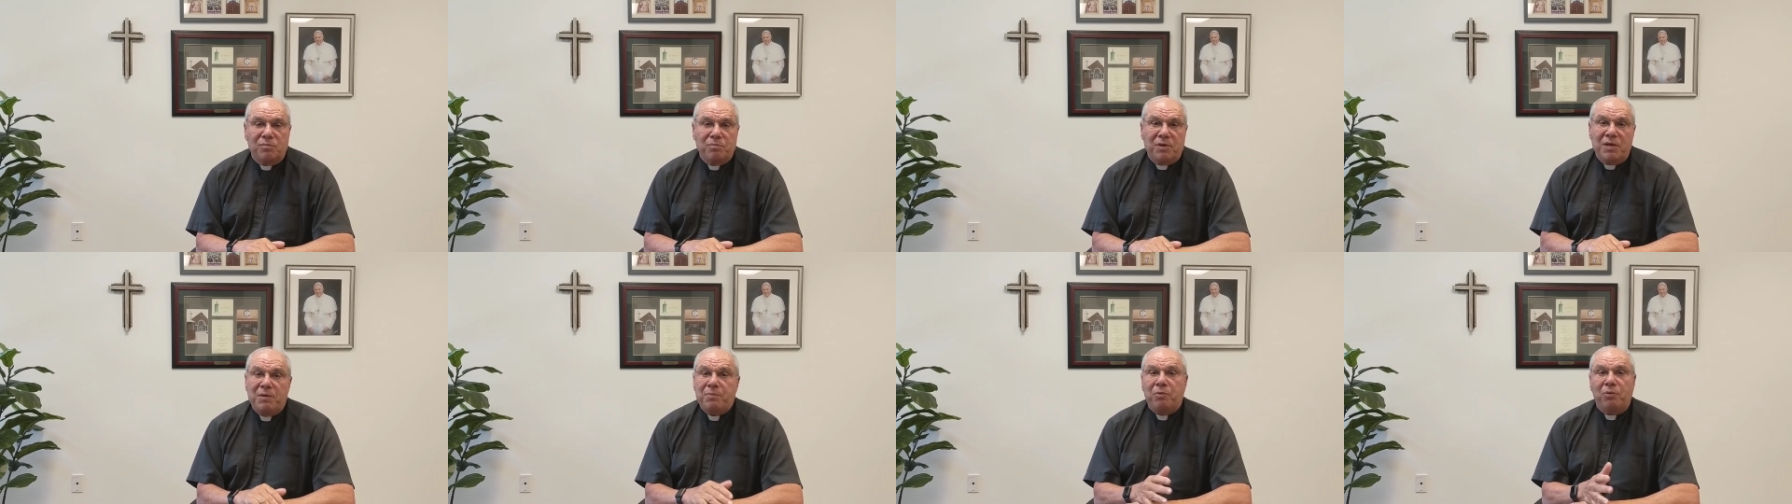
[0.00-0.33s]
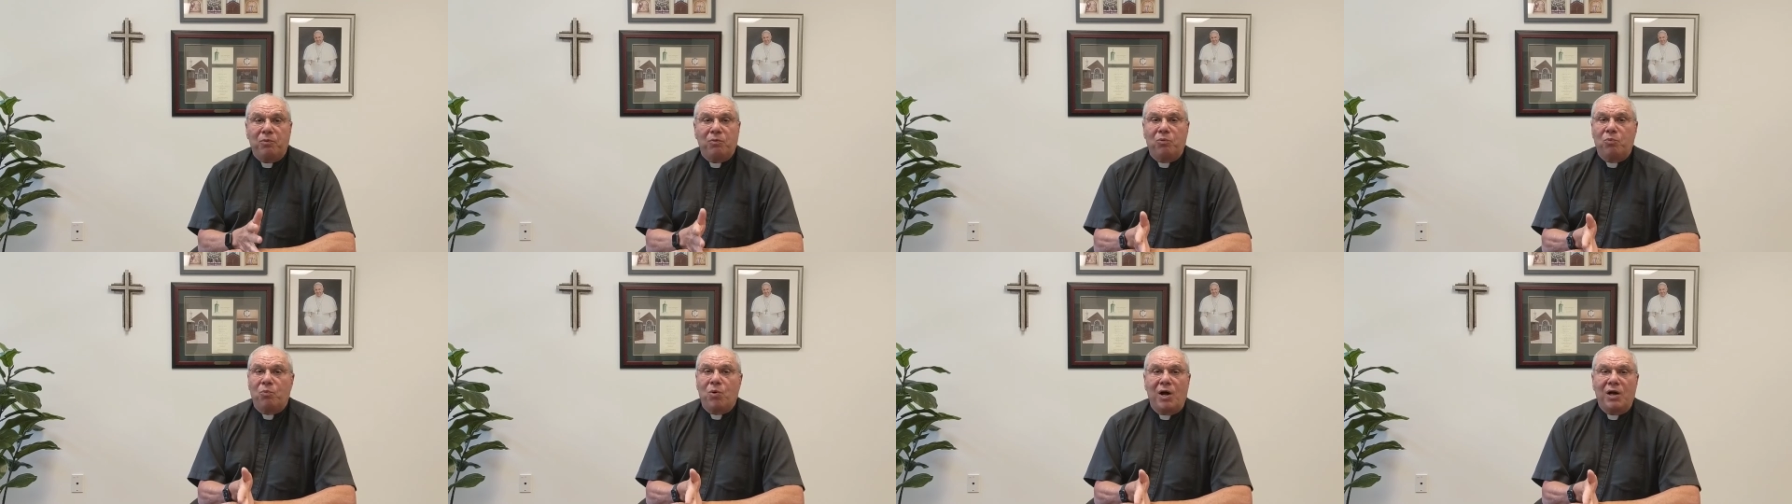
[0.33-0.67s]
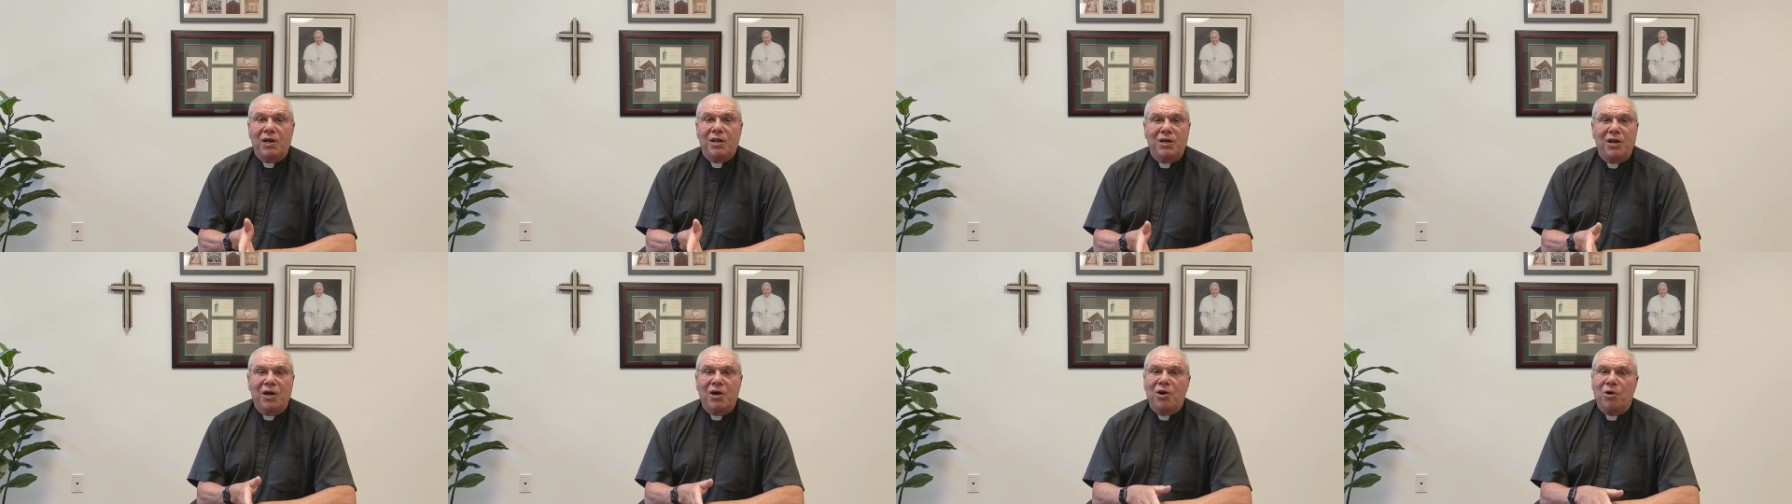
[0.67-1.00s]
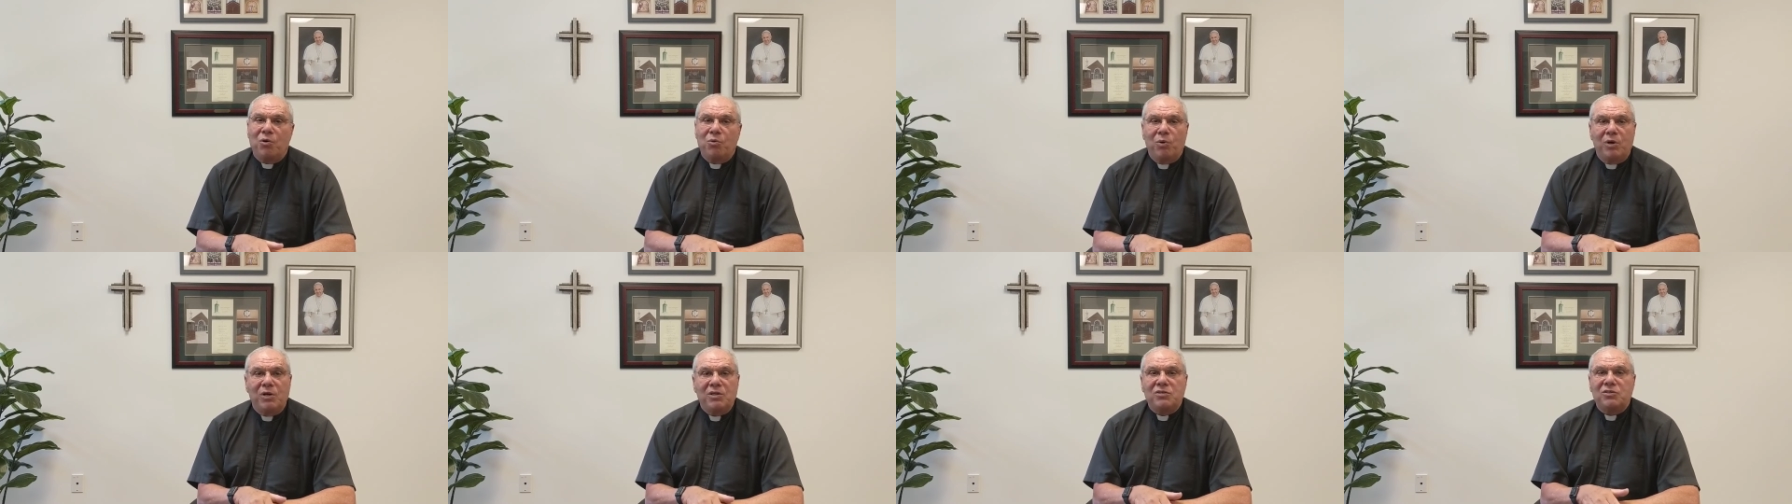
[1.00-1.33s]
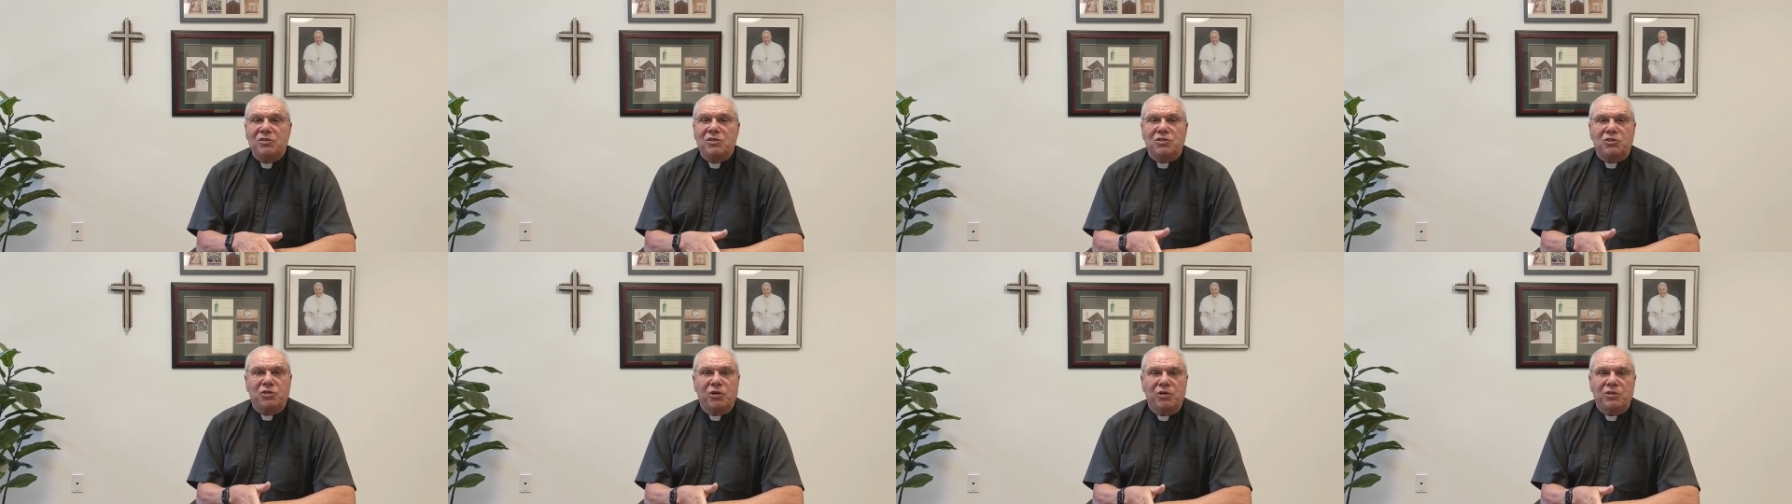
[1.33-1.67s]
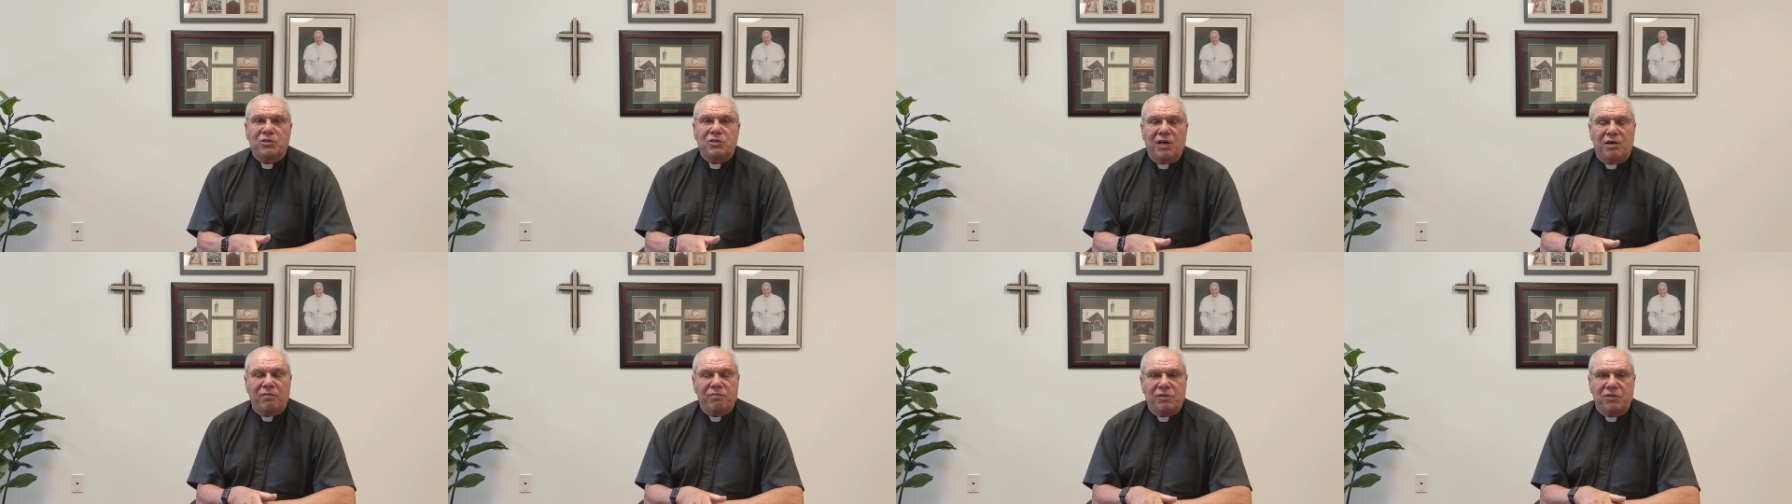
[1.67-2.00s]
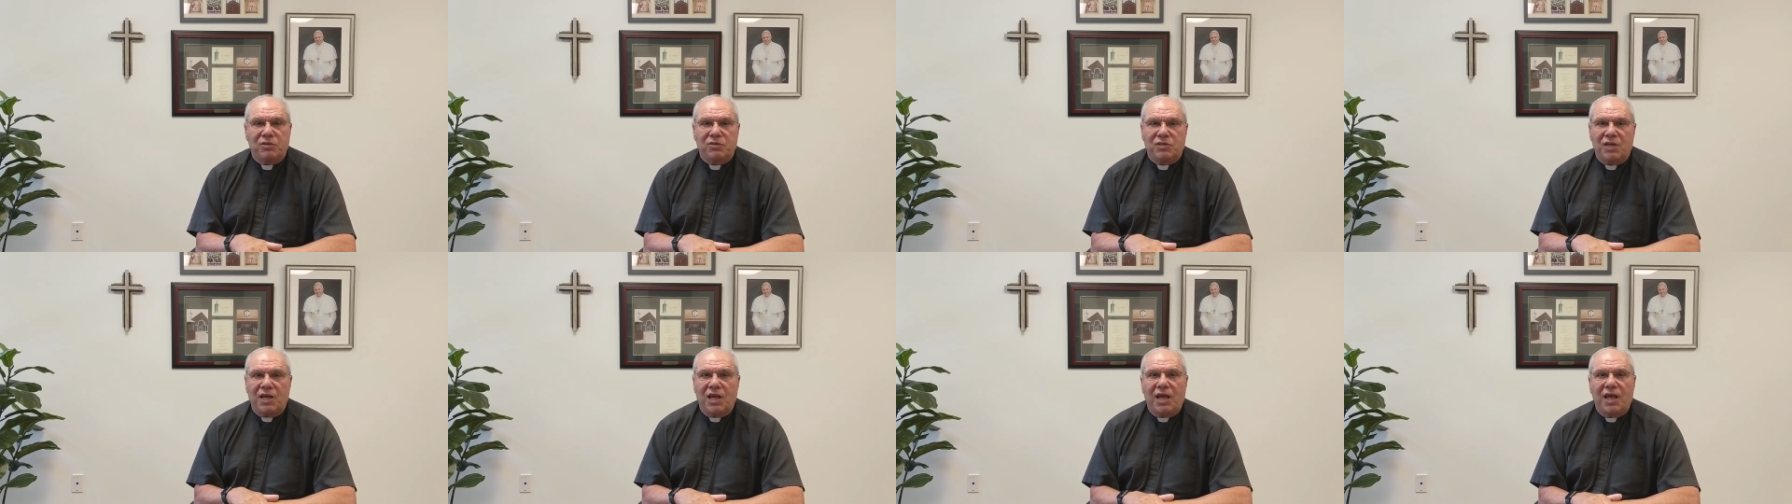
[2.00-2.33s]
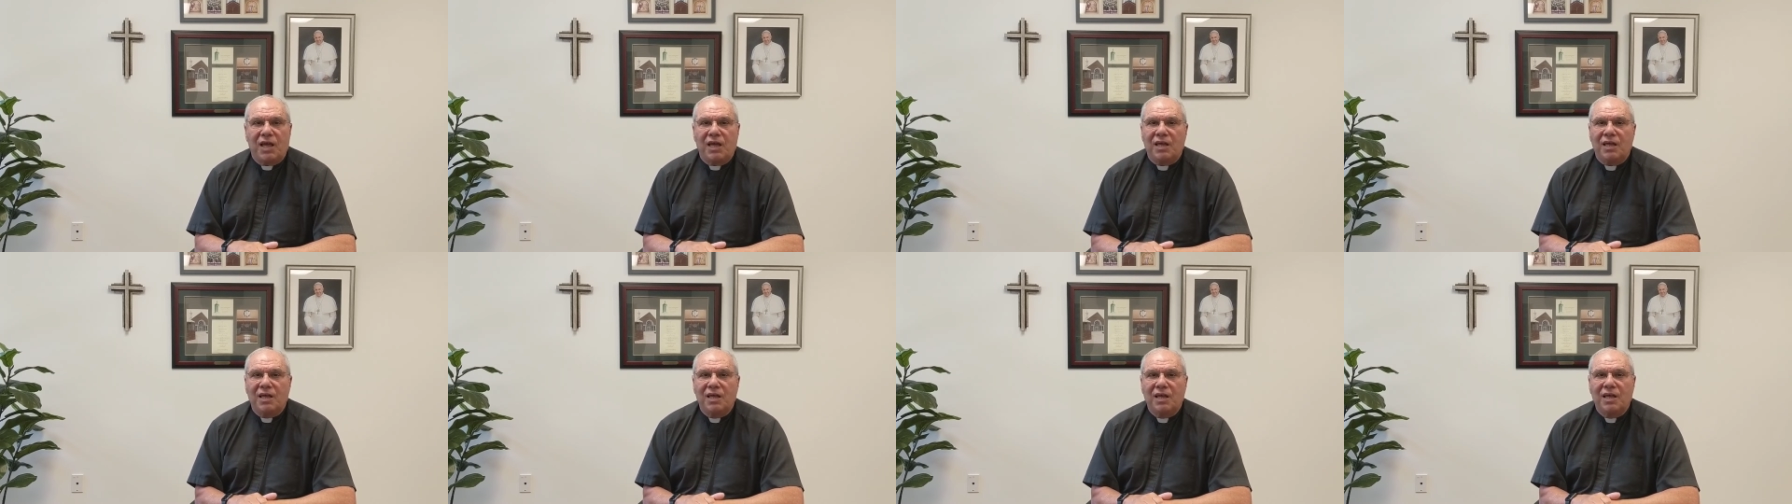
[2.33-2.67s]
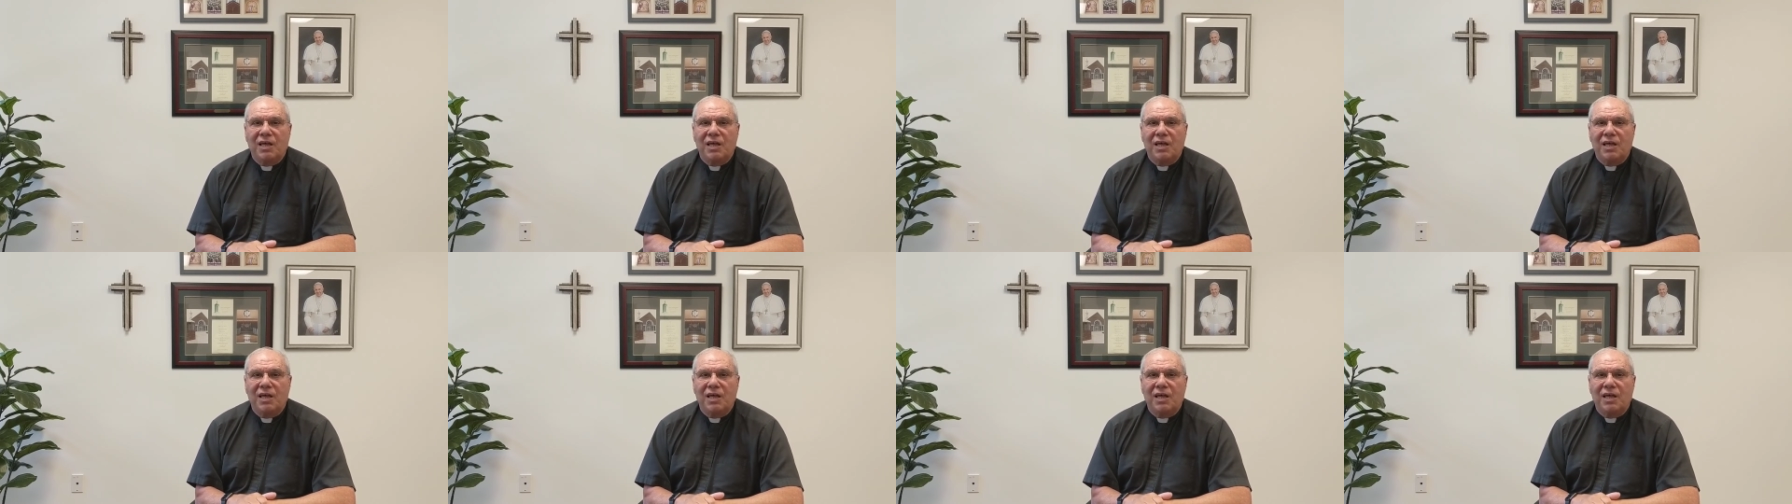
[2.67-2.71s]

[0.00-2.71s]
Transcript: And people want to know, what does the church have to say?